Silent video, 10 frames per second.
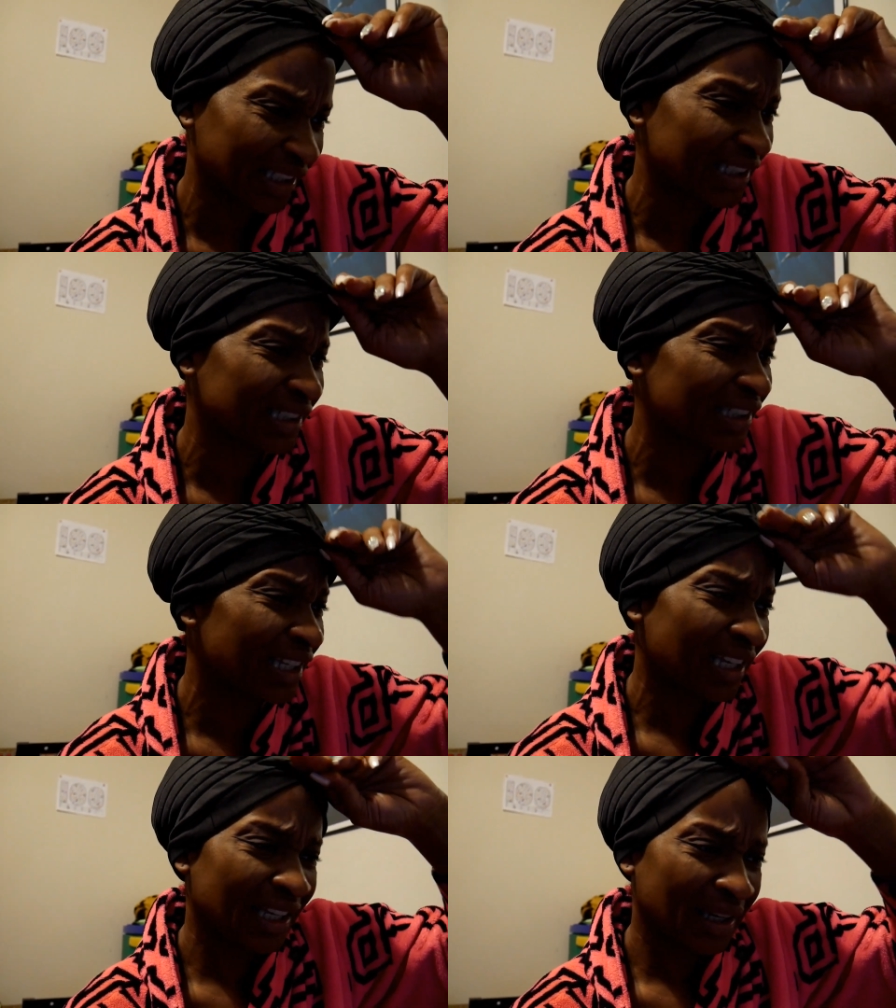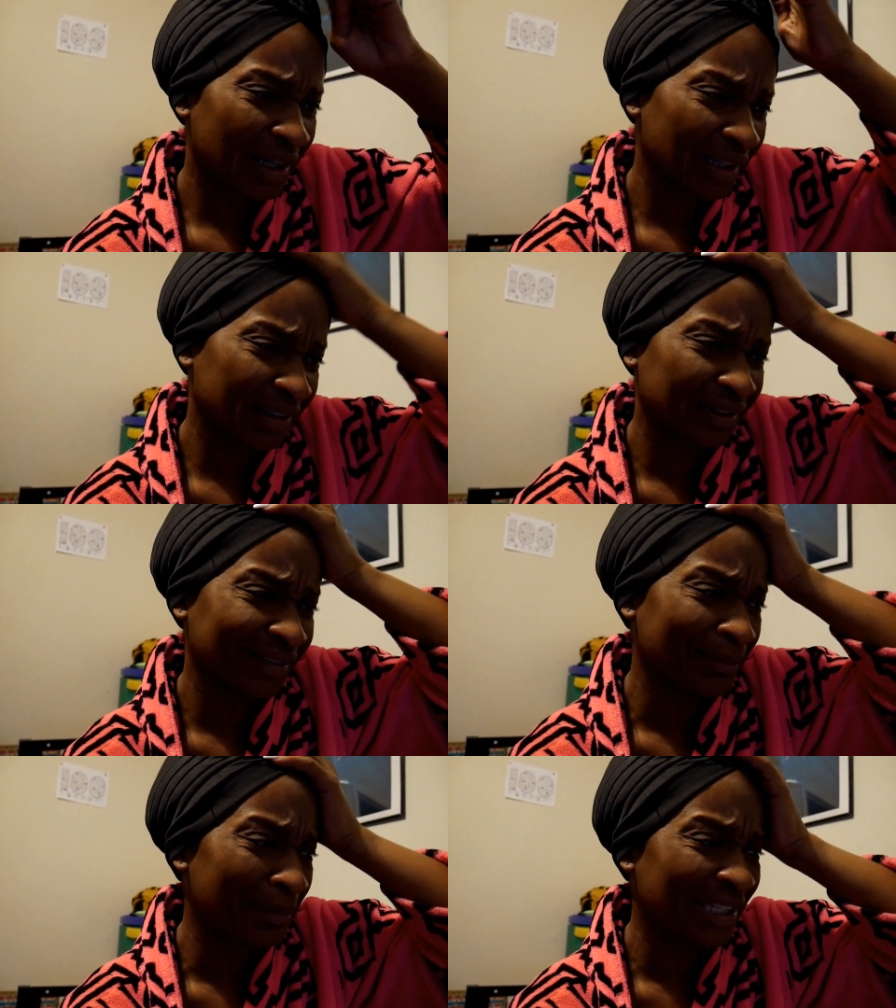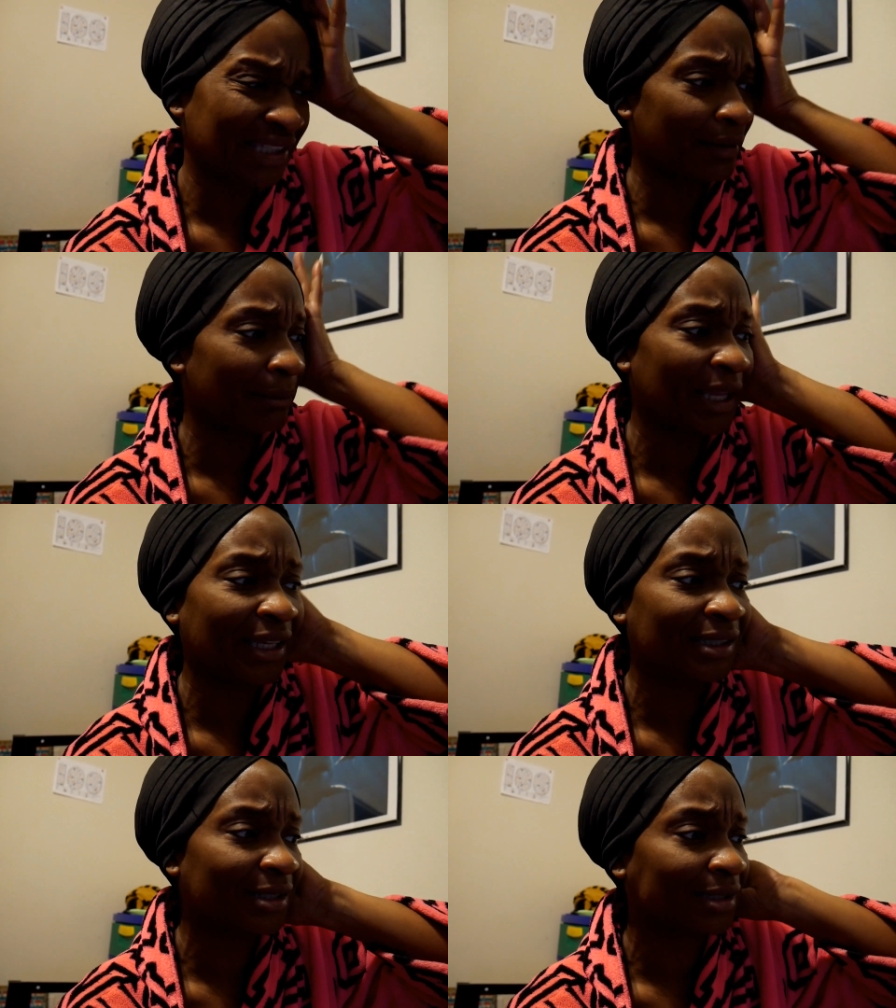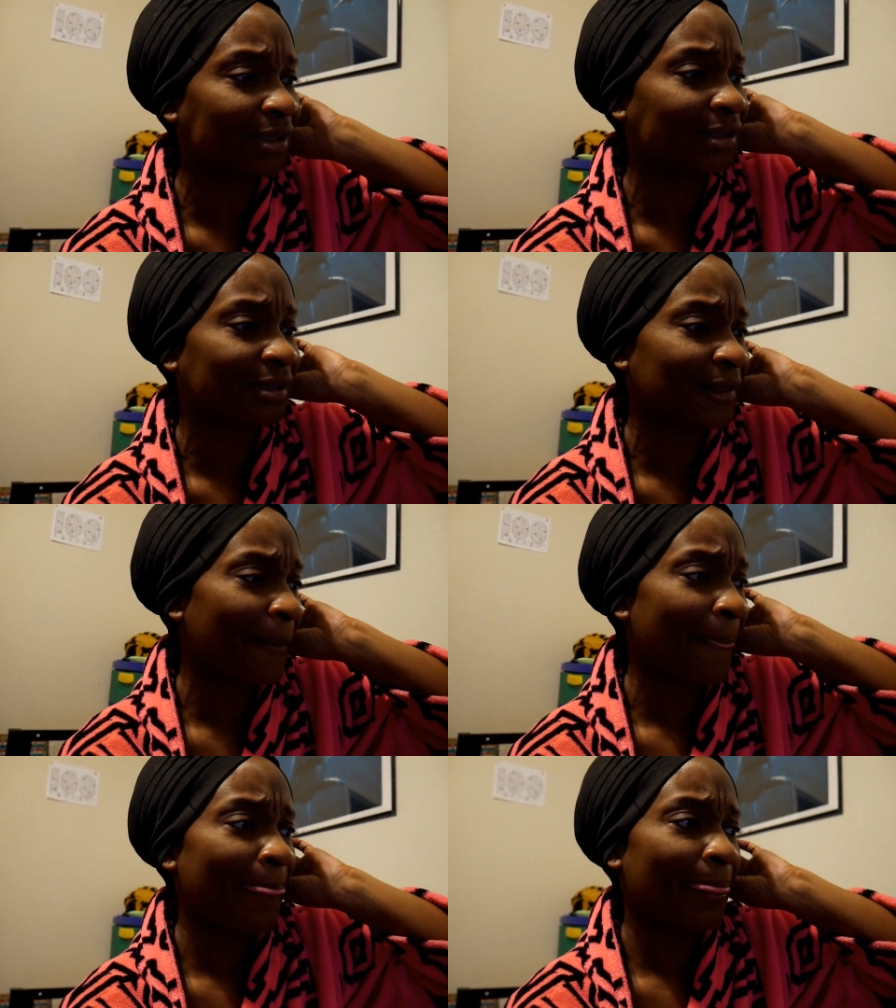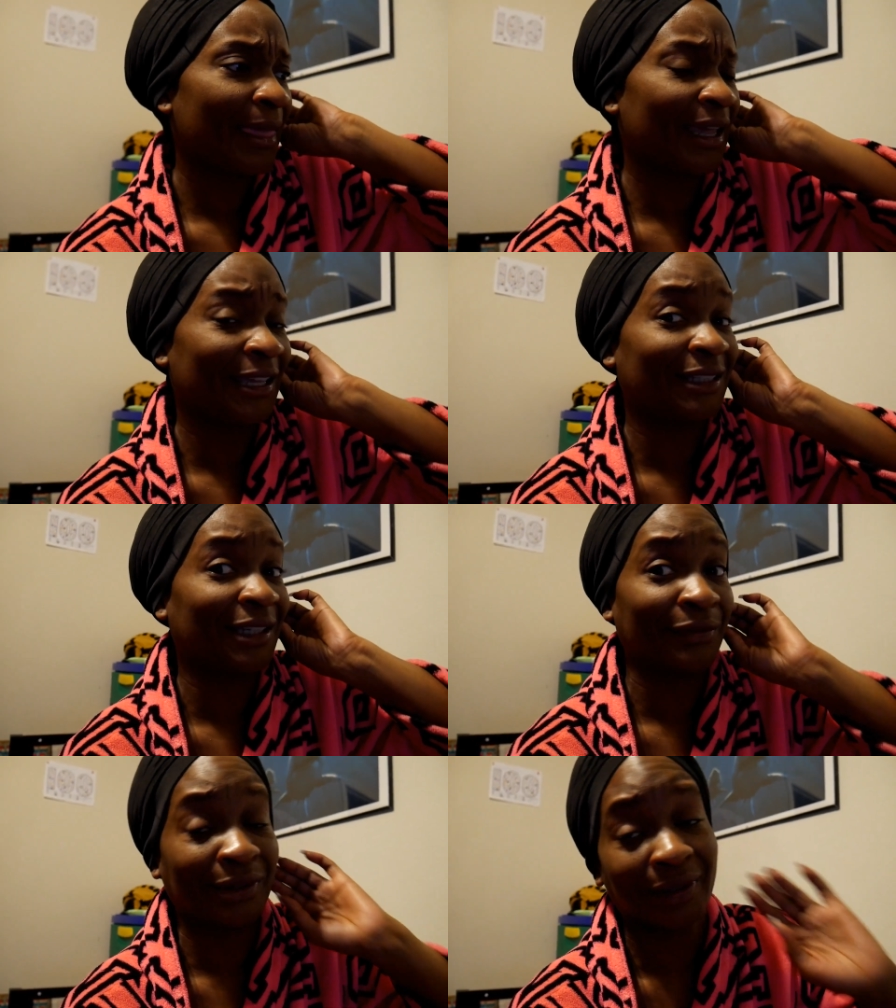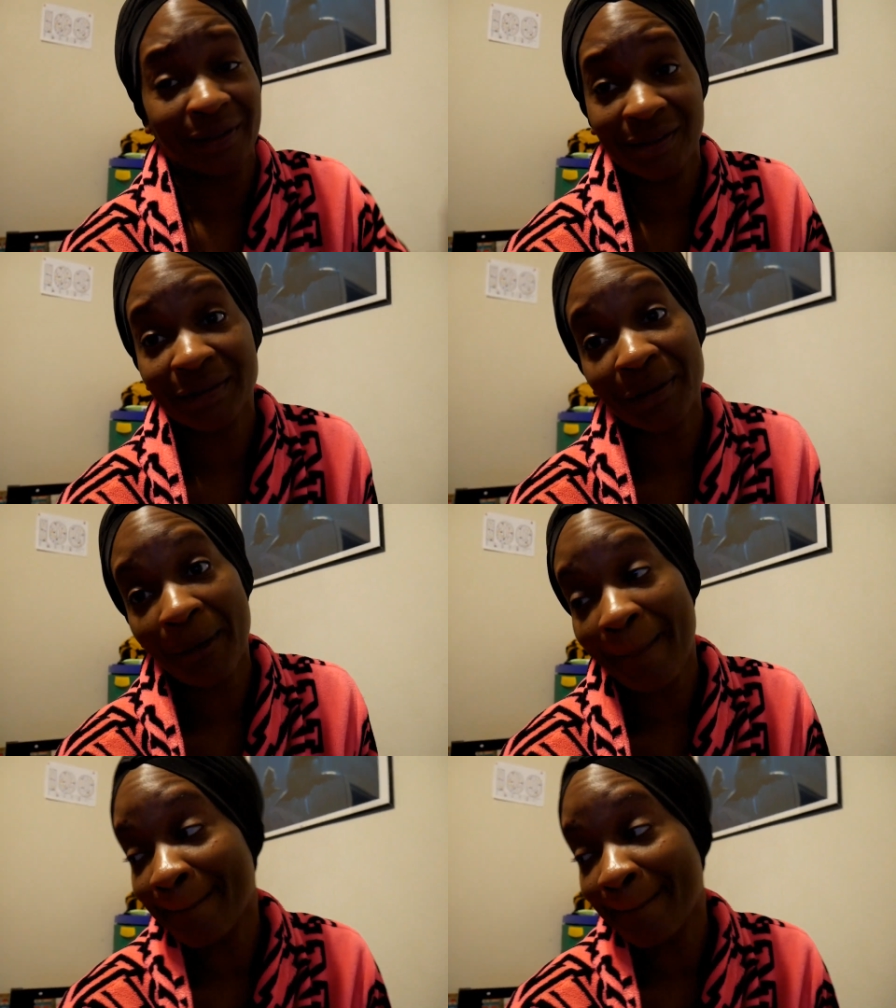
is missing pieces and everything. So